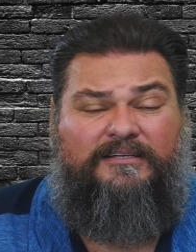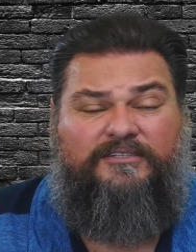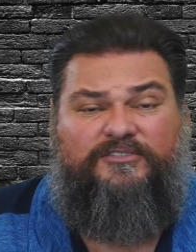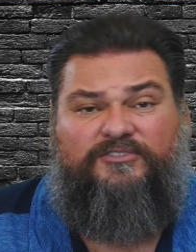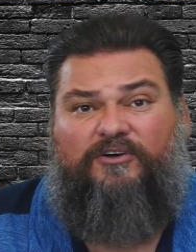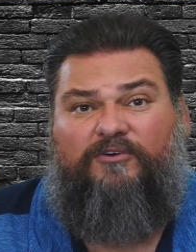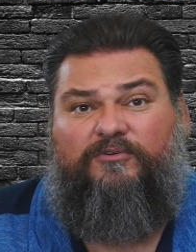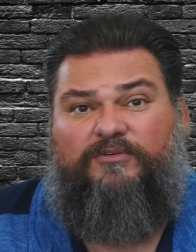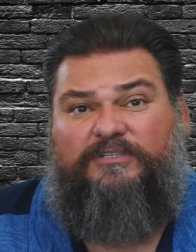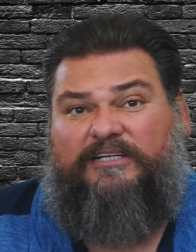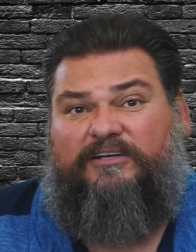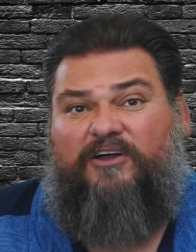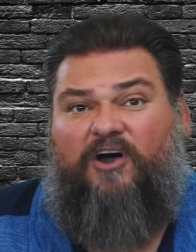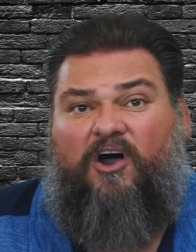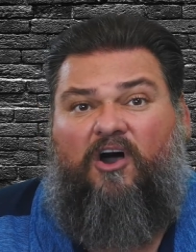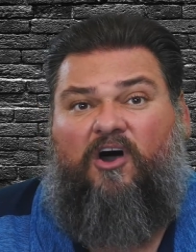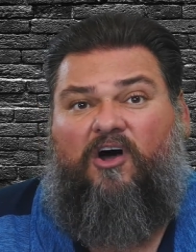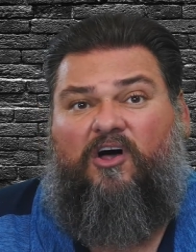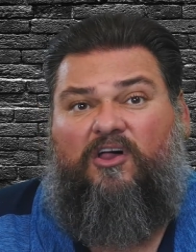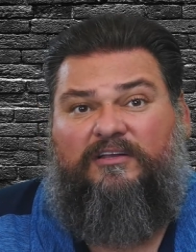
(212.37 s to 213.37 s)
So, did
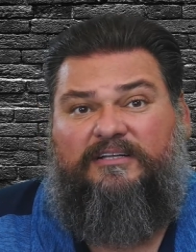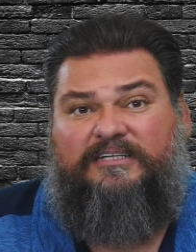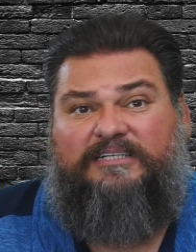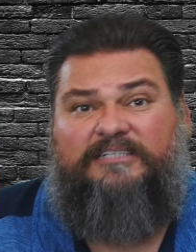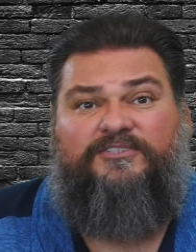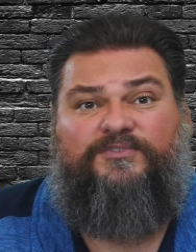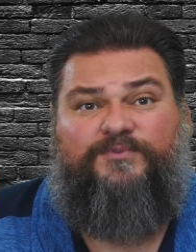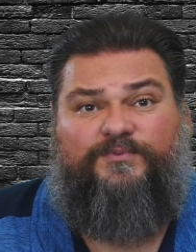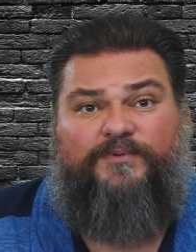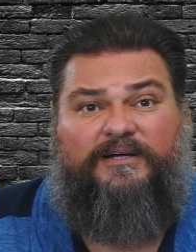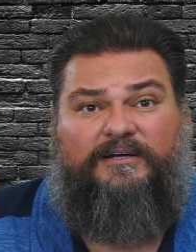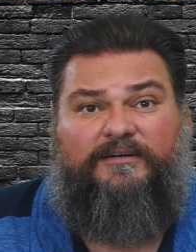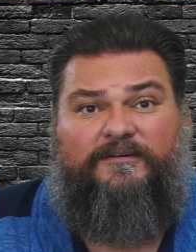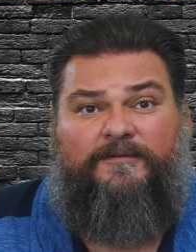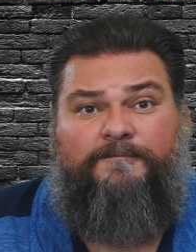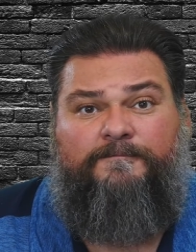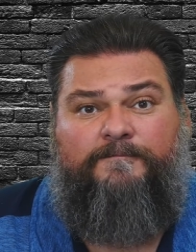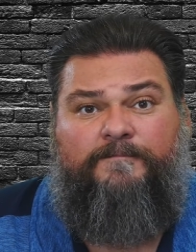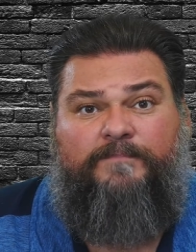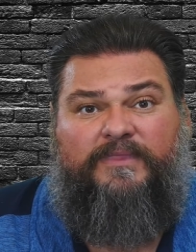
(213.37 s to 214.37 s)
all
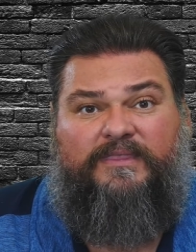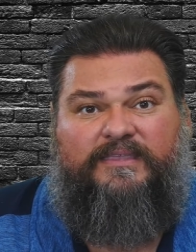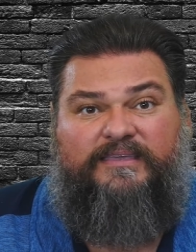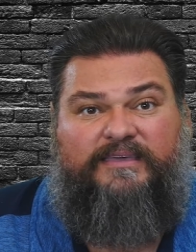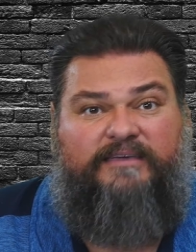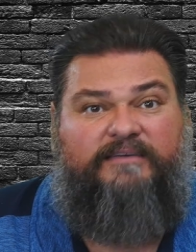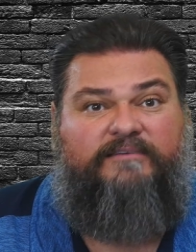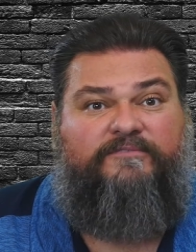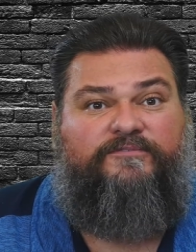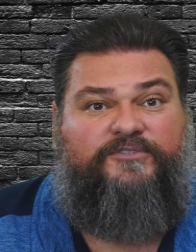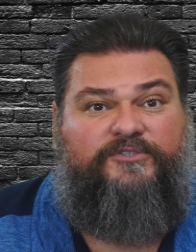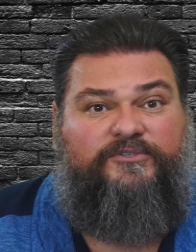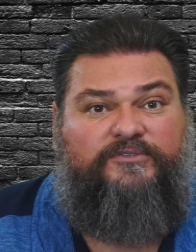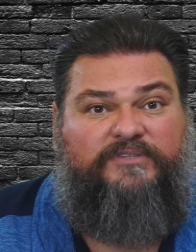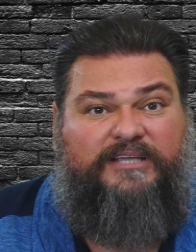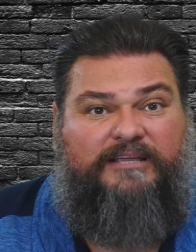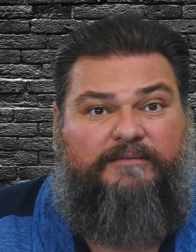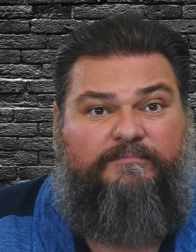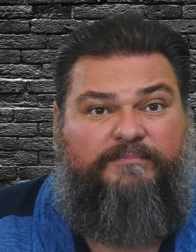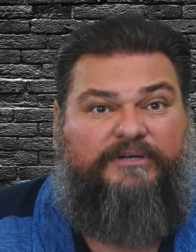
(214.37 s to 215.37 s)
Israel give to
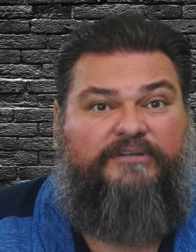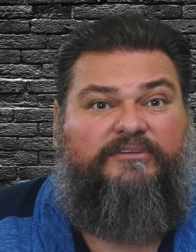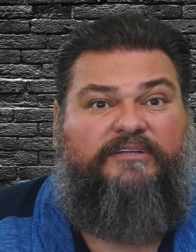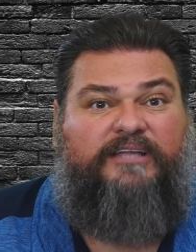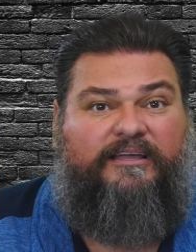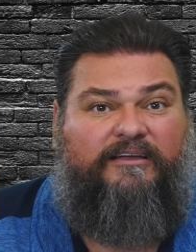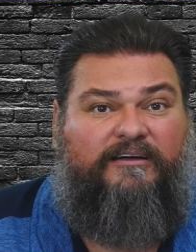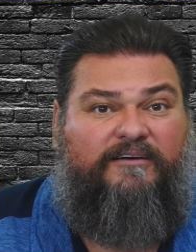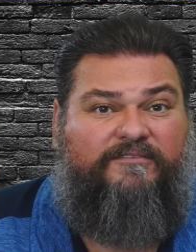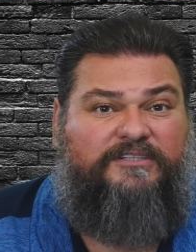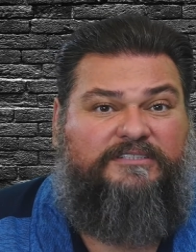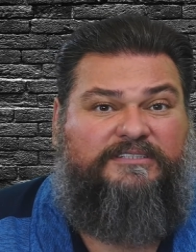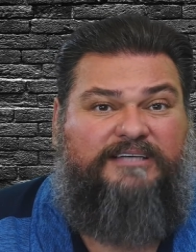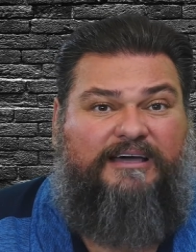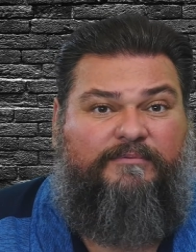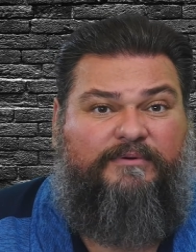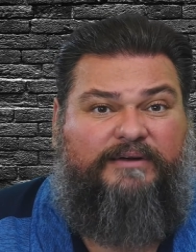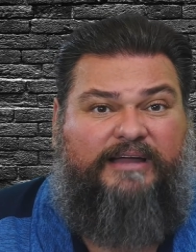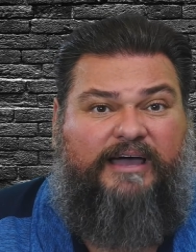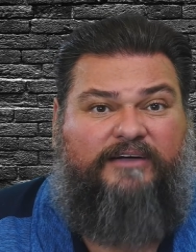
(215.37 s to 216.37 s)
the building of the
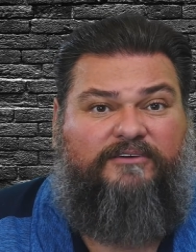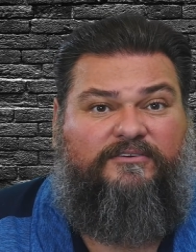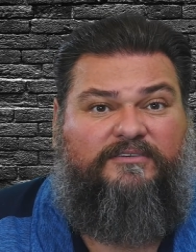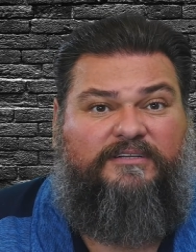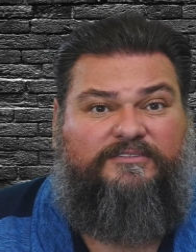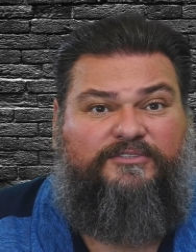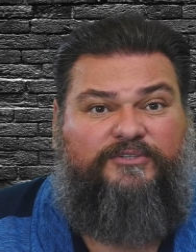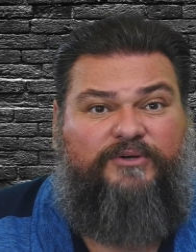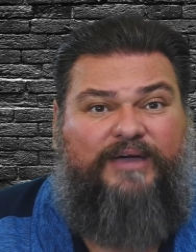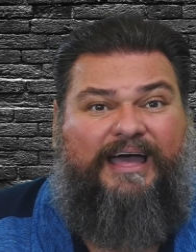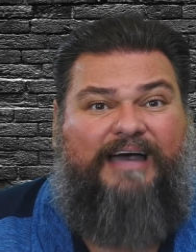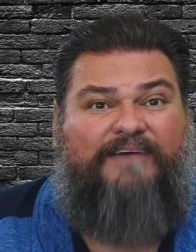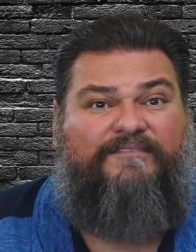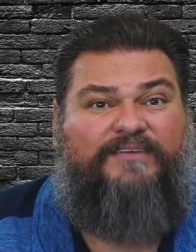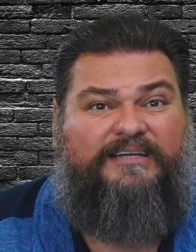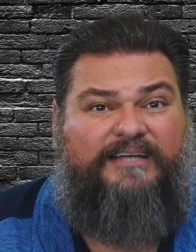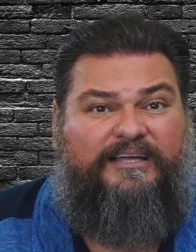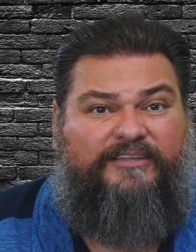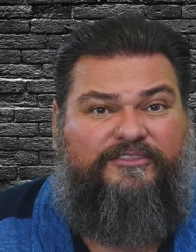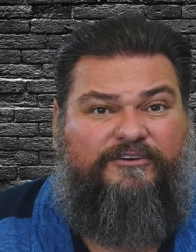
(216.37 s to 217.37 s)
tabernacle to have
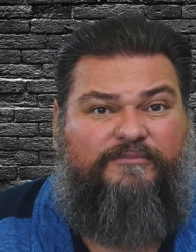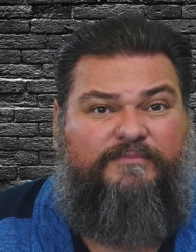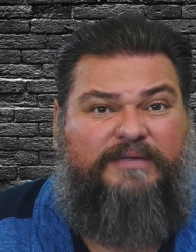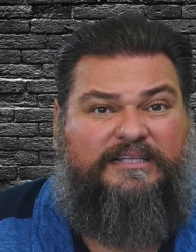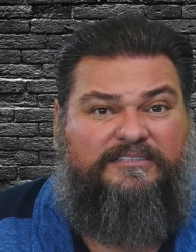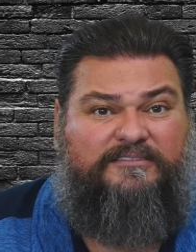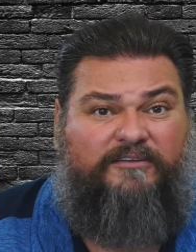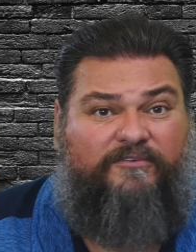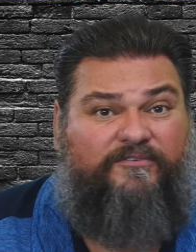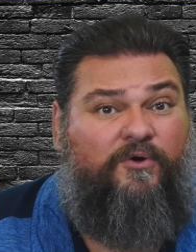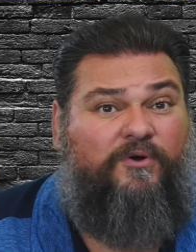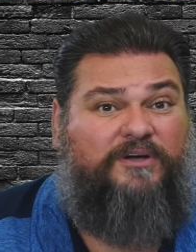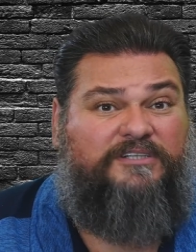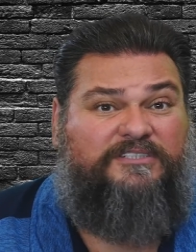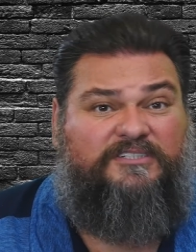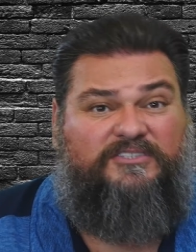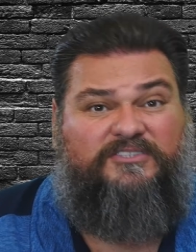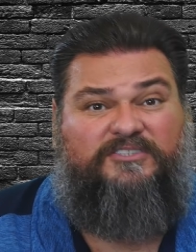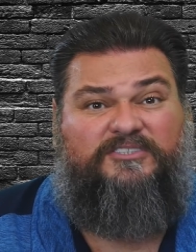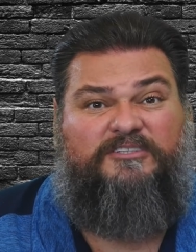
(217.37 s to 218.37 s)
it in their midst. Of
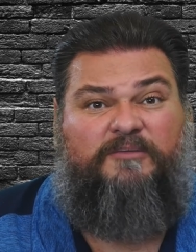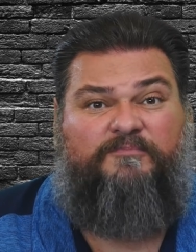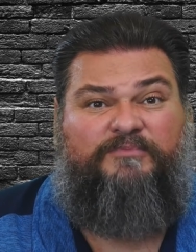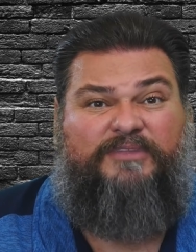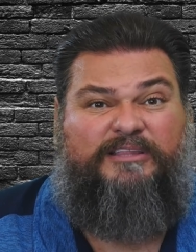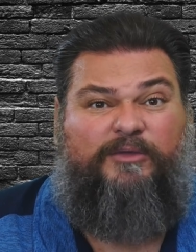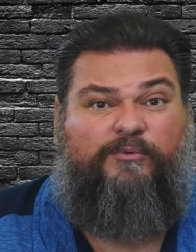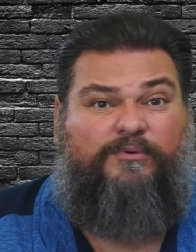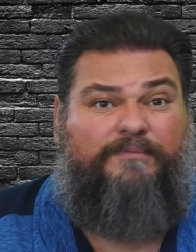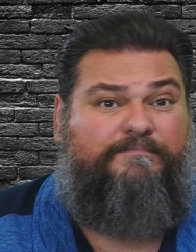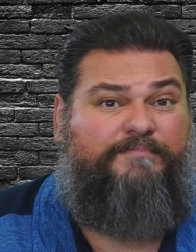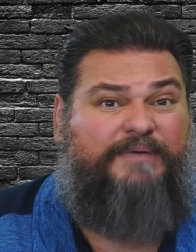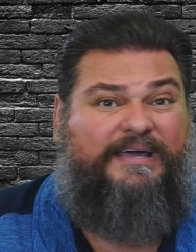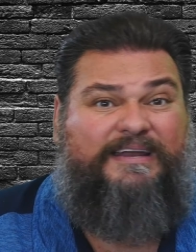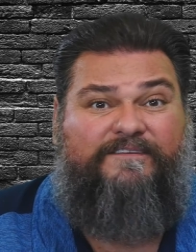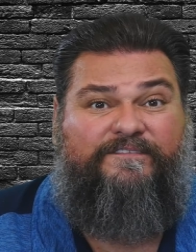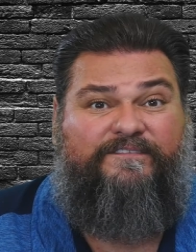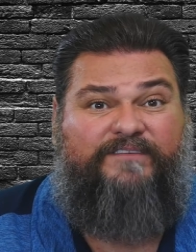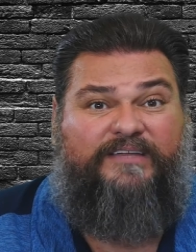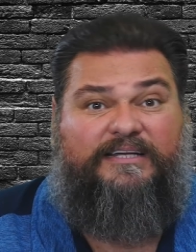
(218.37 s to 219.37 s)
course, this is something that would
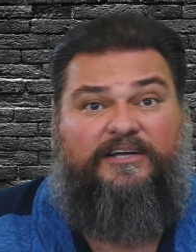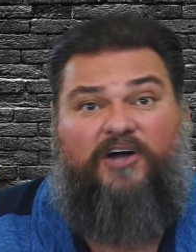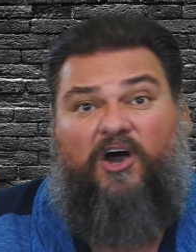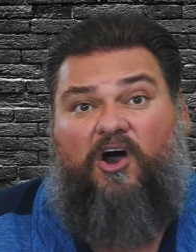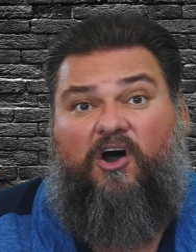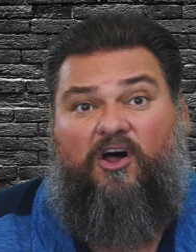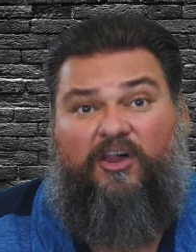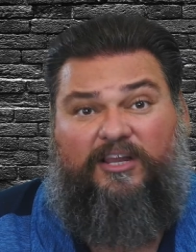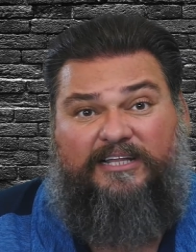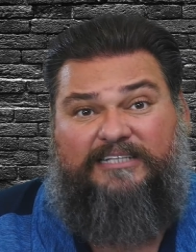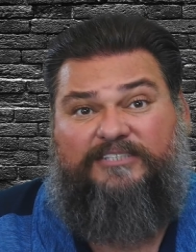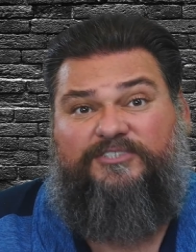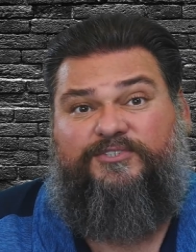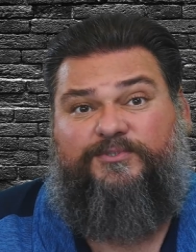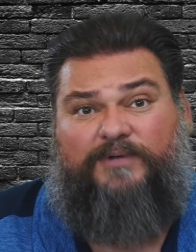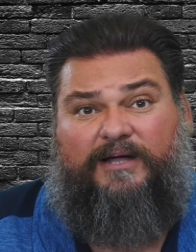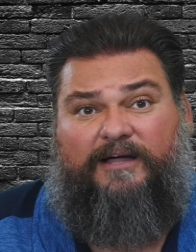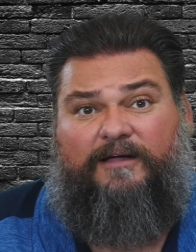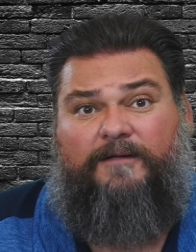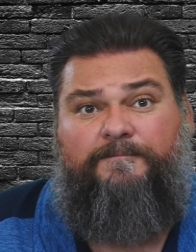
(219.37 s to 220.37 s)
benefit all
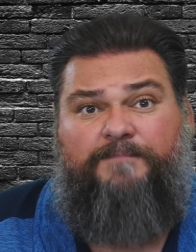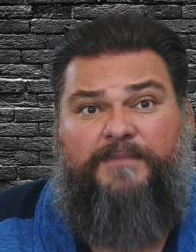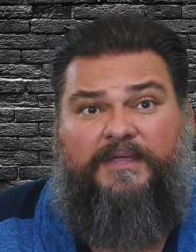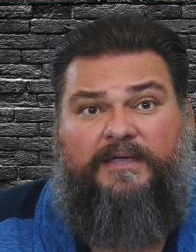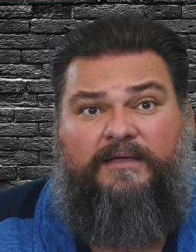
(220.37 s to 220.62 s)
Israel,